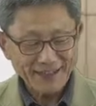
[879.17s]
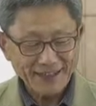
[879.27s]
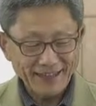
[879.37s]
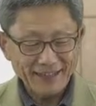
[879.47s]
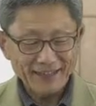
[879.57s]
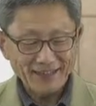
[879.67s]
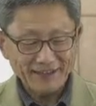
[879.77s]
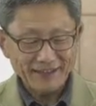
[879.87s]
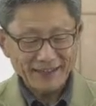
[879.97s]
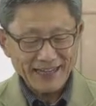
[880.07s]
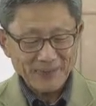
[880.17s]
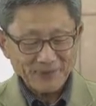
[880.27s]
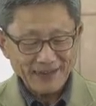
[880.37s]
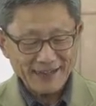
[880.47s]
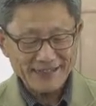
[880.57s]
And
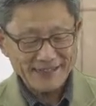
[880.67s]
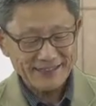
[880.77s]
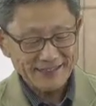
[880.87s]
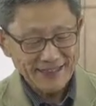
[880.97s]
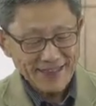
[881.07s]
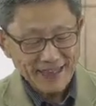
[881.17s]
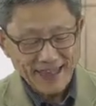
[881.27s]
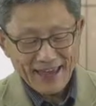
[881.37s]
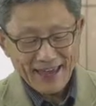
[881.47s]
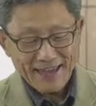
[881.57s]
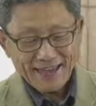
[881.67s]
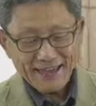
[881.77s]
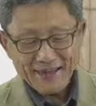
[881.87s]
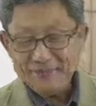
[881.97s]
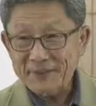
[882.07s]
likewise, A
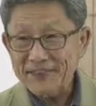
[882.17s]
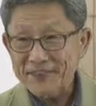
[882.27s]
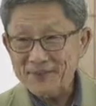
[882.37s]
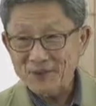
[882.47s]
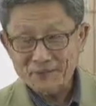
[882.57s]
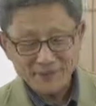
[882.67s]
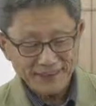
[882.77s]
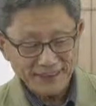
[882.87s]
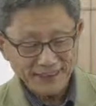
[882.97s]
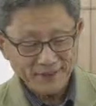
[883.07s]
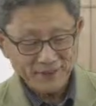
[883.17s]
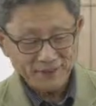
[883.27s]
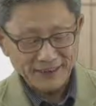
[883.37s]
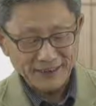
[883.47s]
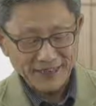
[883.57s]
can be dissolved into
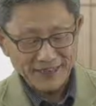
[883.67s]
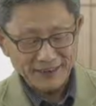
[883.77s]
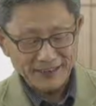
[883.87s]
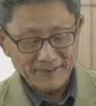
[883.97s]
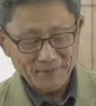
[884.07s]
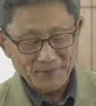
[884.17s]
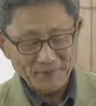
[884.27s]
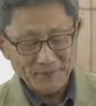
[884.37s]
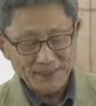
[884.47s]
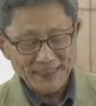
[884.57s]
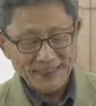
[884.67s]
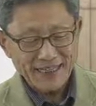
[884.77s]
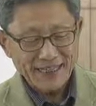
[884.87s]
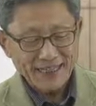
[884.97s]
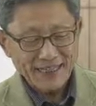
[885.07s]
the end component B
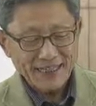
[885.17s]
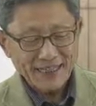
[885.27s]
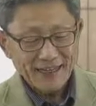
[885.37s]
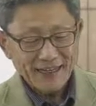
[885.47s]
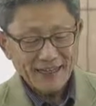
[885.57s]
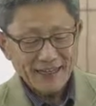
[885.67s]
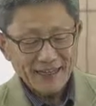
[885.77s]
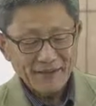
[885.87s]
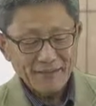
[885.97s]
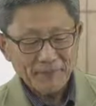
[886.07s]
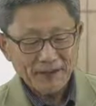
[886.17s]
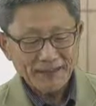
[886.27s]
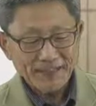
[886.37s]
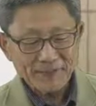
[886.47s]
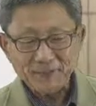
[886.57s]
by
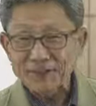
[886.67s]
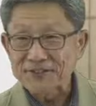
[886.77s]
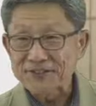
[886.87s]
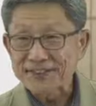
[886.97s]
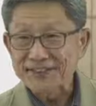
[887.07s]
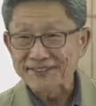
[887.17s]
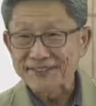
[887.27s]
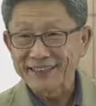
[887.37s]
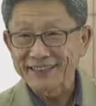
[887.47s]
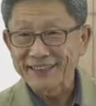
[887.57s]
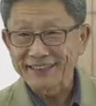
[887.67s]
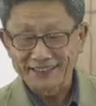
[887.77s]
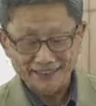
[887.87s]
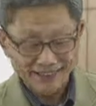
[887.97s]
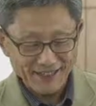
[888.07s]
this much. Okay?
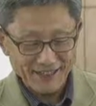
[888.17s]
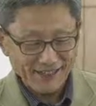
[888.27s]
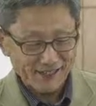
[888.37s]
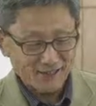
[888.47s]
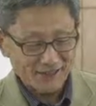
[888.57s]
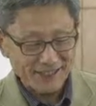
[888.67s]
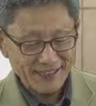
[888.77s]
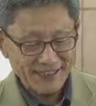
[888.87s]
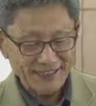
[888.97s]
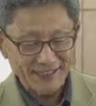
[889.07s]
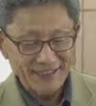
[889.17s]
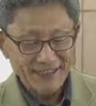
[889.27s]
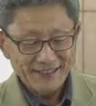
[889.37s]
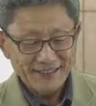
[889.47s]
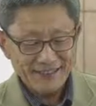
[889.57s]
Again, as you see here,
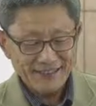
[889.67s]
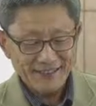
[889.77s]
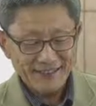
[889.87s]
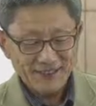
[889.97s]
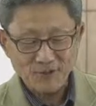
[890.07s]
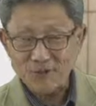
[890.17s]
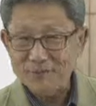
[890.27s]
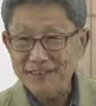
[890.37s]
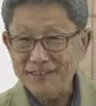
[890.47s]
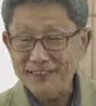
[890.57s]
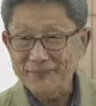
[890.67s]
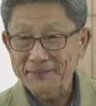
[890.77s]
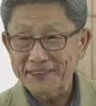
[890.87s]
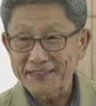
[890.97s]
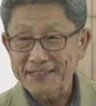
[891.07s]
this solubility limit
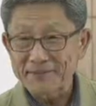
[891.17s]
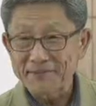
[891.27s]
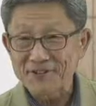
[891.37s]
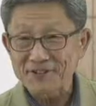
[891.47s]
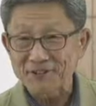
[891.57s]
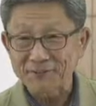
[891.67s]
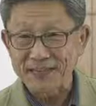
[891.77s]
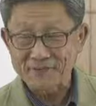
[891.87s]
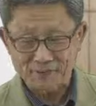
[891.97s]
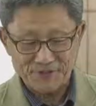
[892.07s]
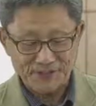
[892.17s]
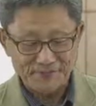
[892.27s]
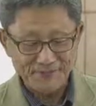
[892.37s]
is a function of temperature.